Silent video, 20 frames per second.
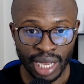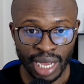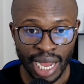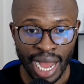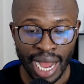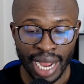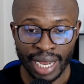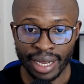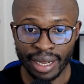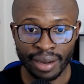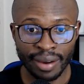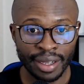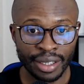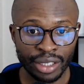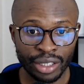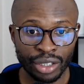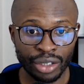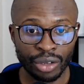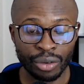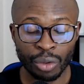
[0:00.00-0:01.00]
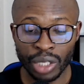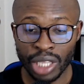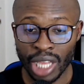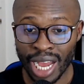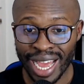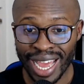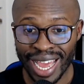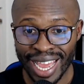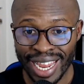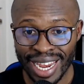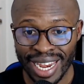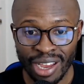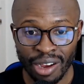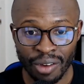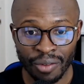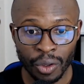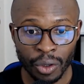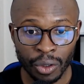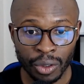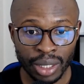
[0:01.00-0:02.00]
I can guarantee you without any
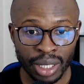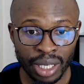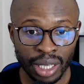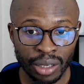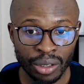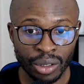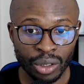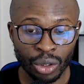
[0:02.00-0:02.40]
of those skills.